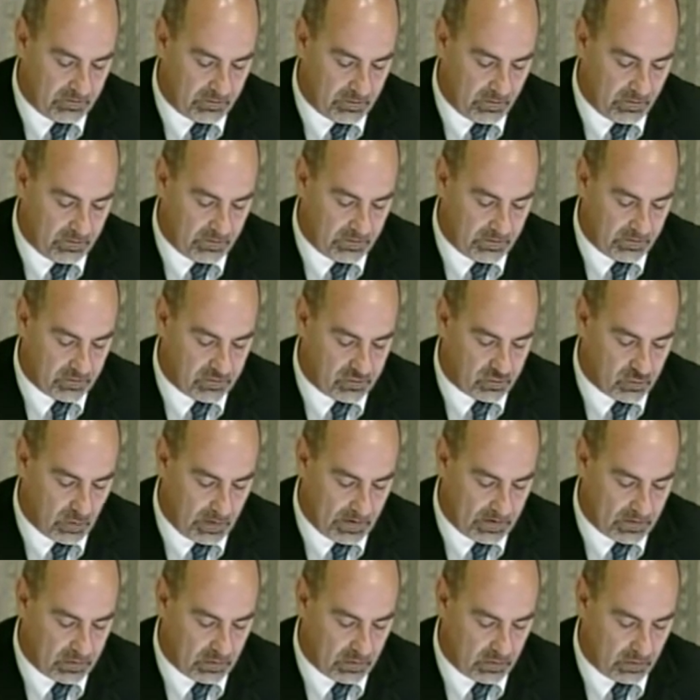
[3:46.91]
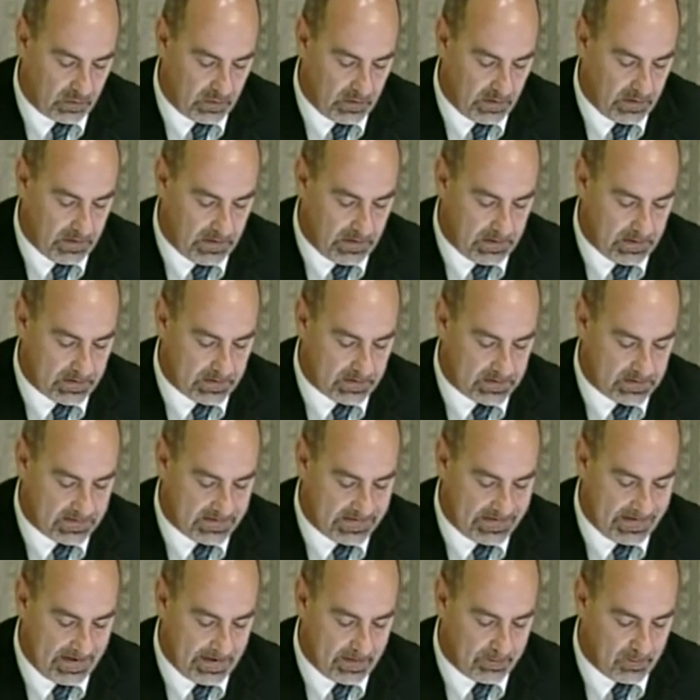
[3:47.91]
services director,
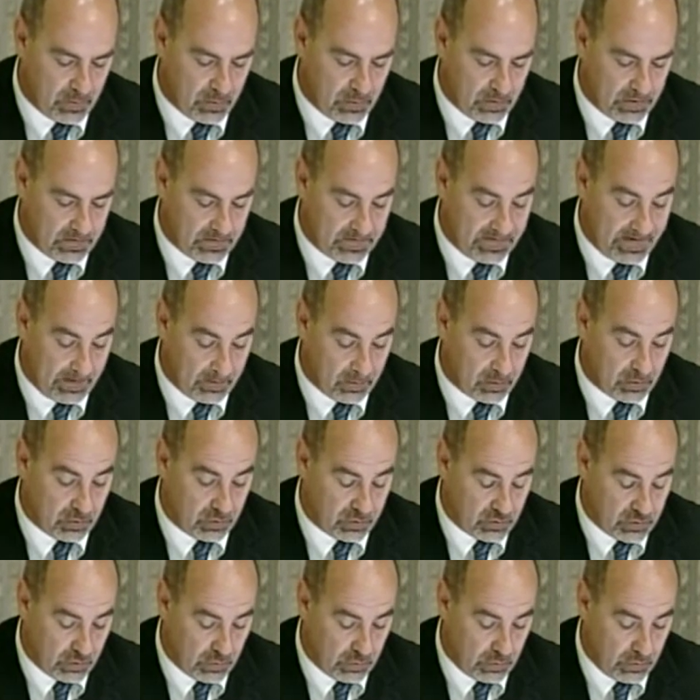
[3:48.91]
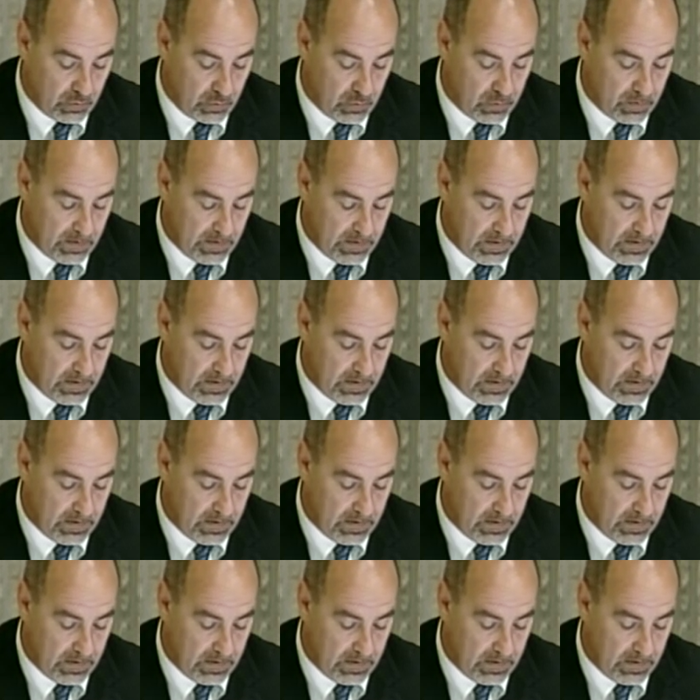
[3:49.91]
Tamar Letourneau,